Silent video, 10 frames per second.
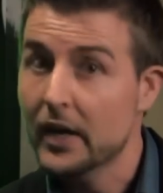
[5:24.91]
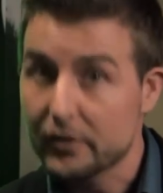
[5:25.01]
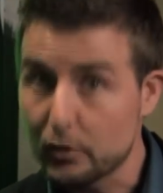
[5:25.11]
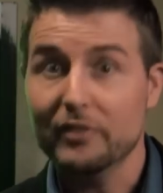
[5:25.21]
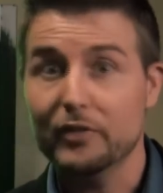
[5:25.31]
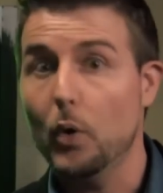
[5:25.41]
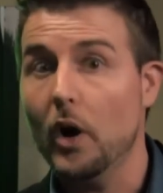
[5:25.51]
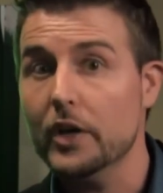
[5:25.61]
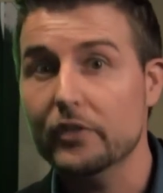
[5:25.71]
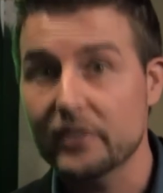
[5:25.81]
So if you
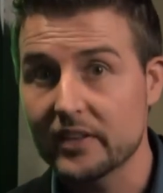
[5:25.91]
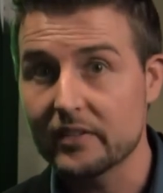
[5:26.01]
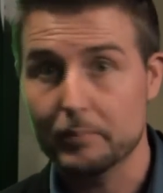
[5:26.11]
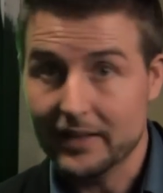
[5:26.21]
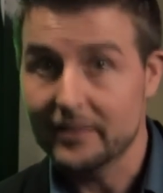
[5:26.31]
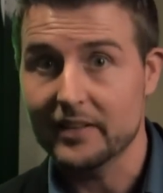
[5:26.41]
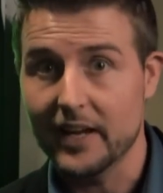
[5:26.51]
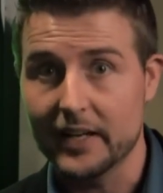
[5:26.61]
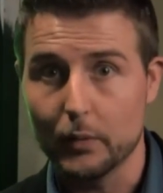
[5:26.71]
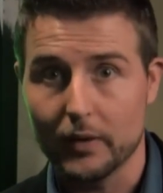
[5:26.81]
are using P C
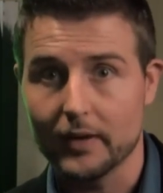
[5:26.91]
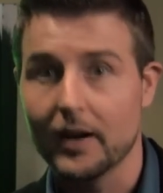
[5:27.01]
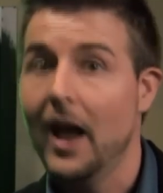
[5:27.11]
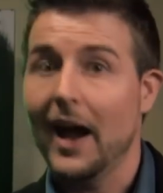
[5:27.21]
Anywhere,